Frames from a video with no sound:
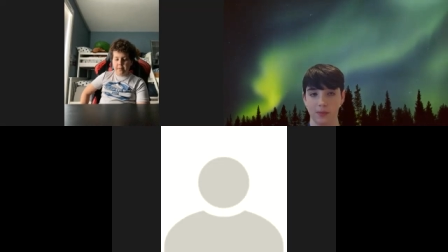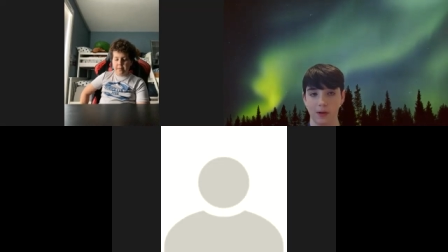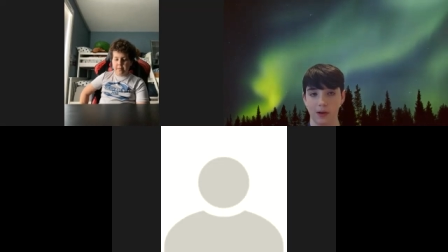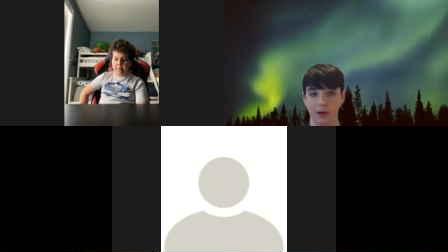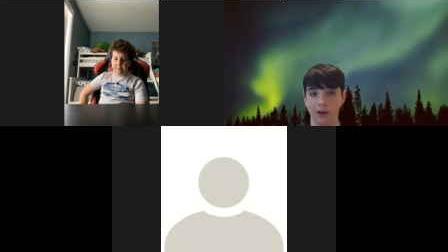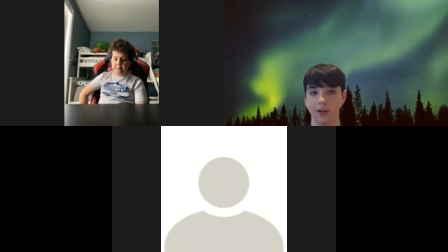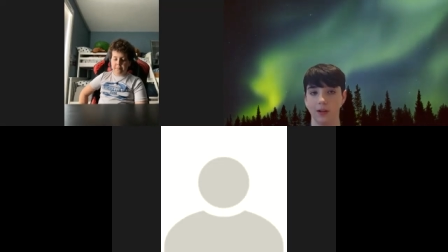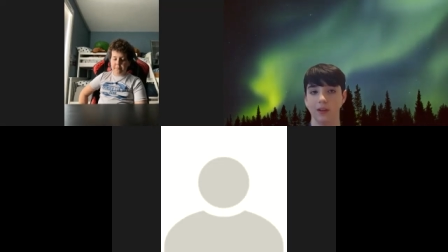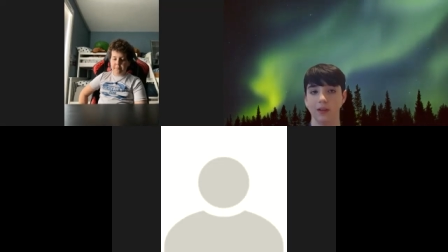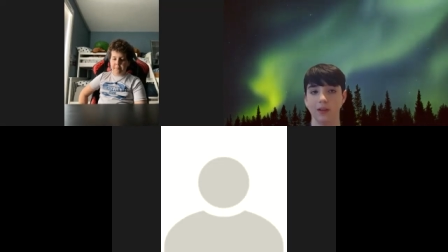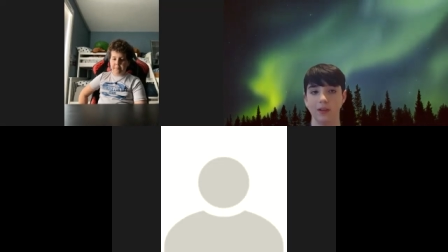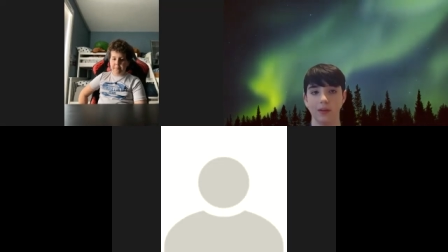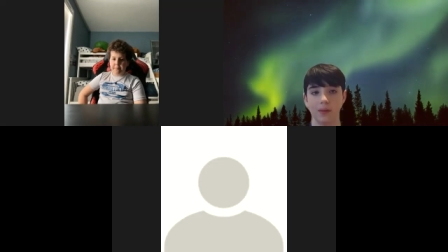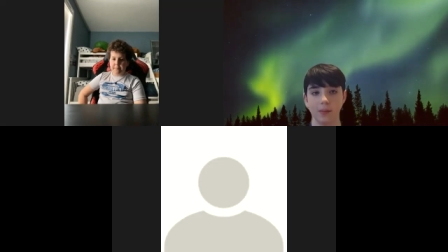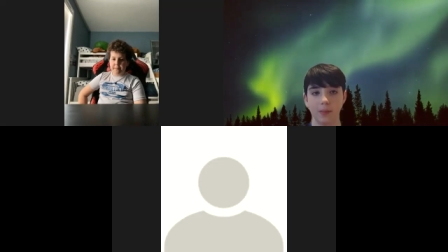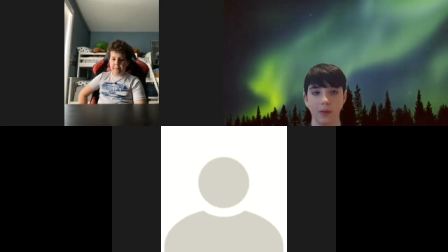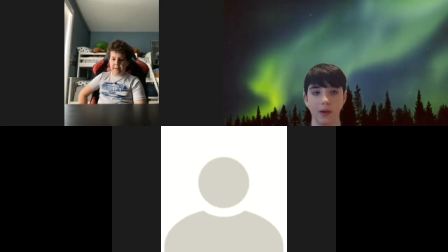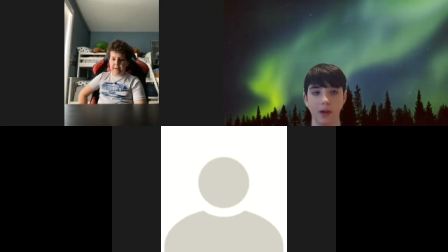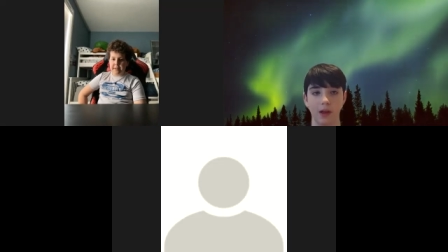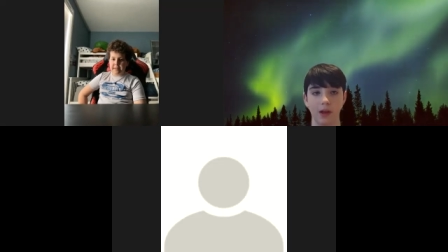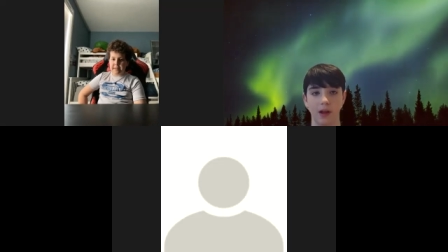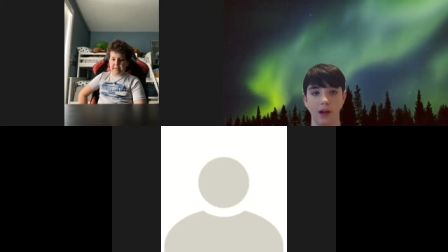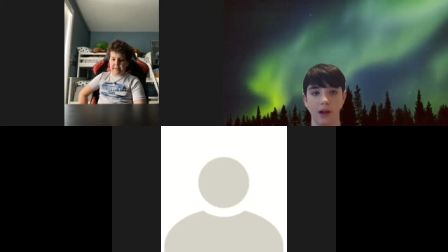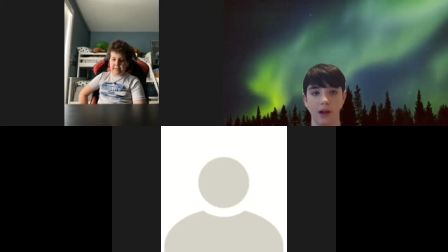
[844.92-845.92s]
part. What
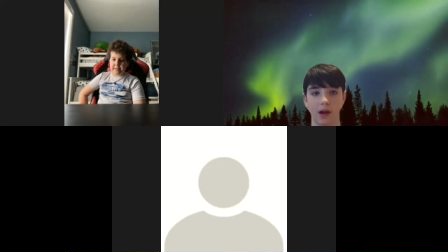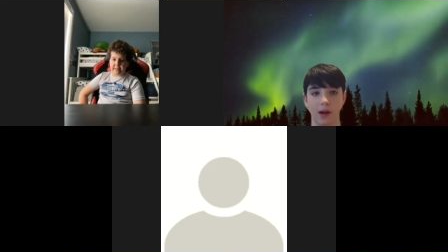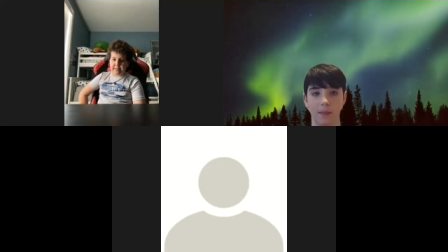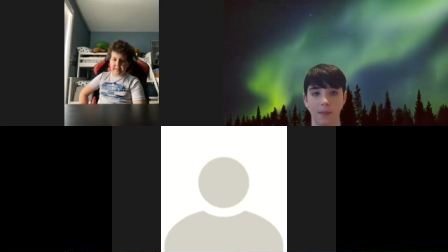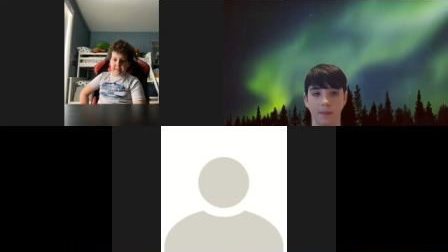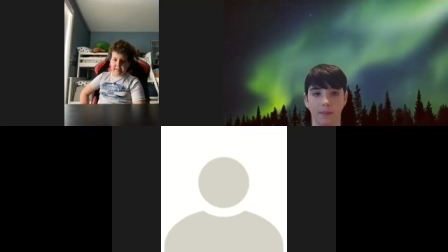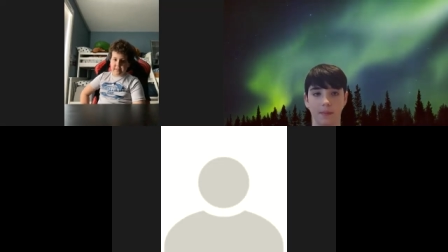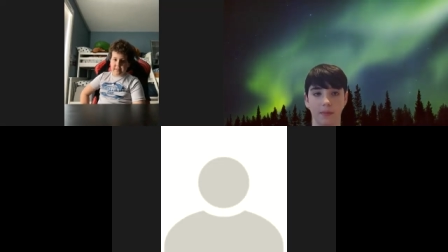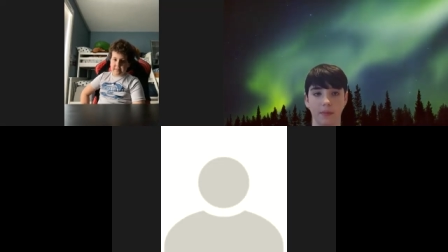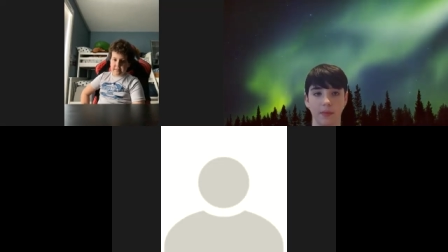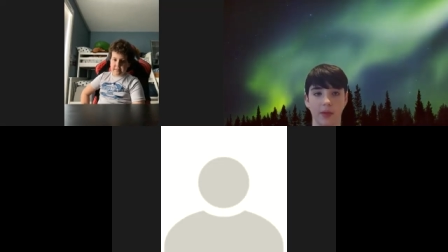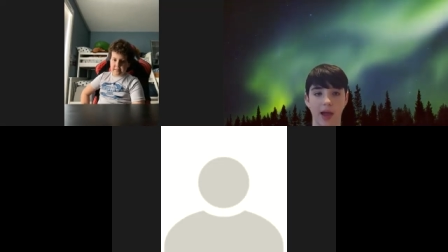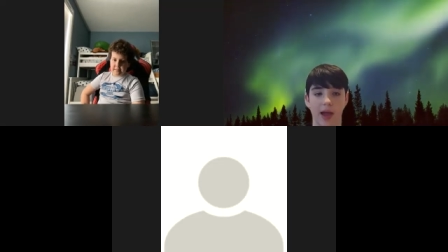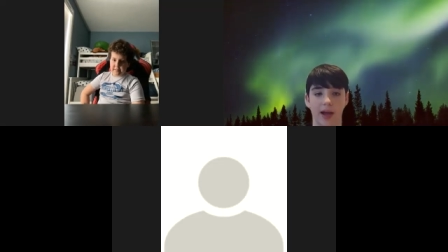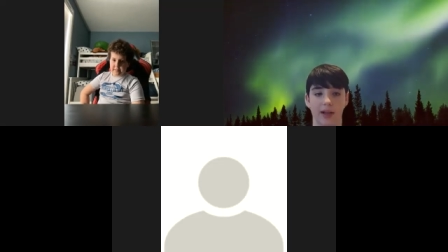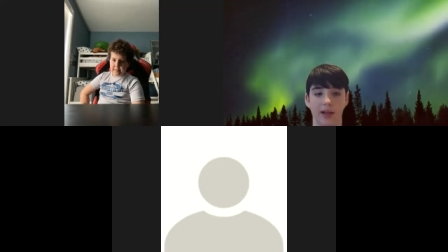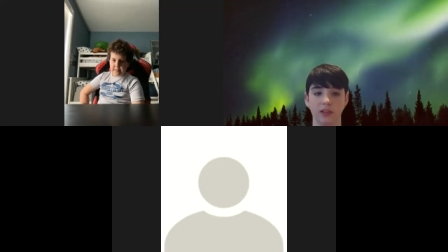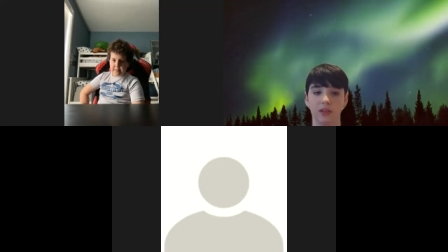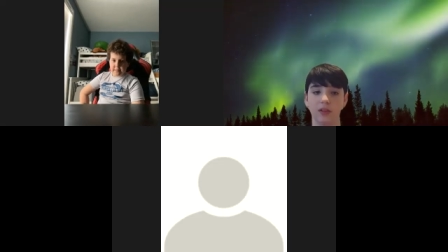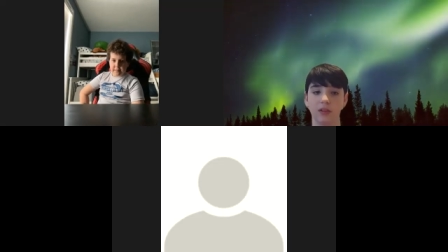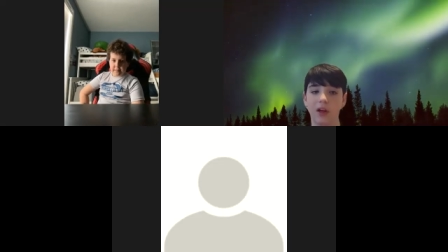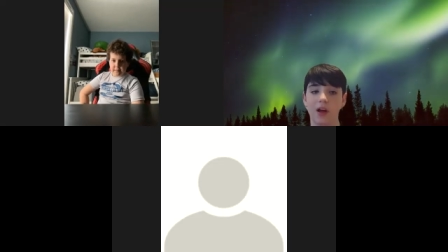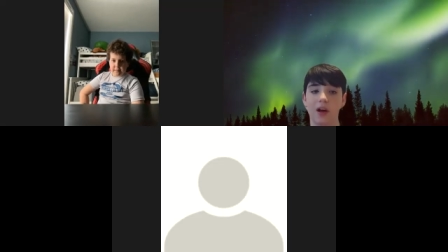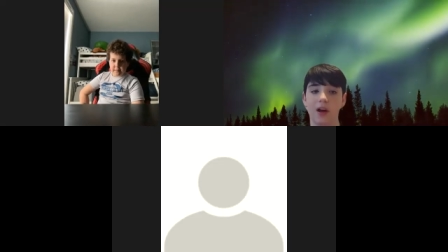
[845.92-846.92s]
um, is?
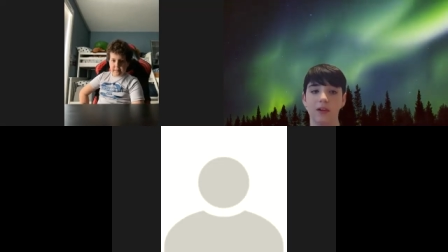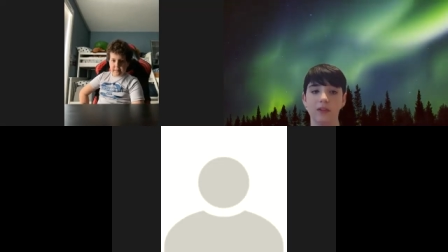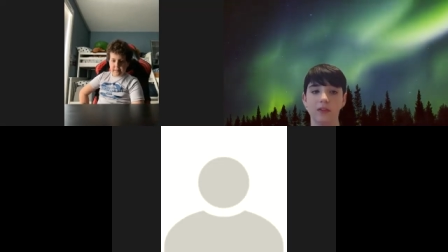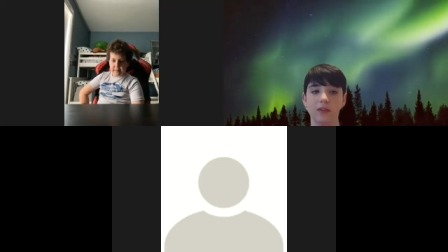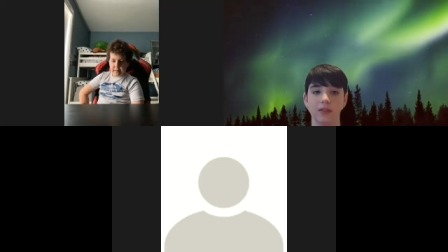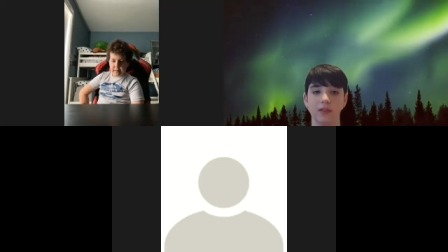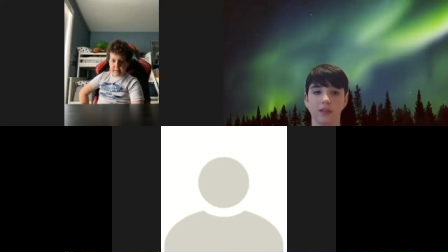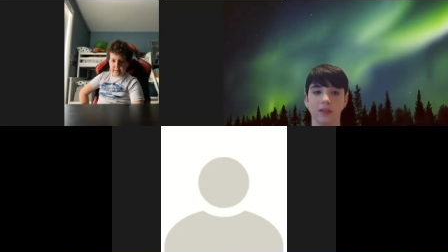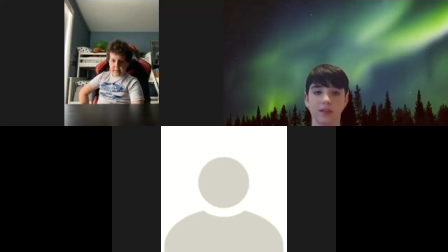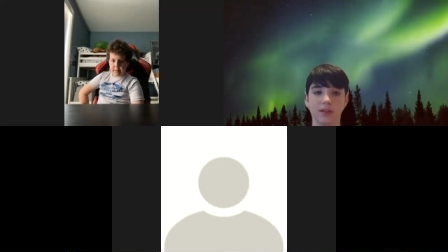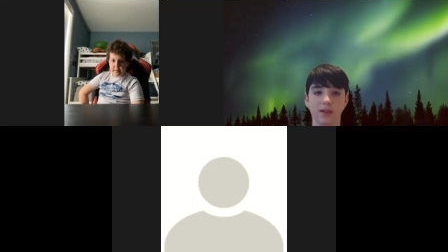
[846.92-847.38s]
Axolotls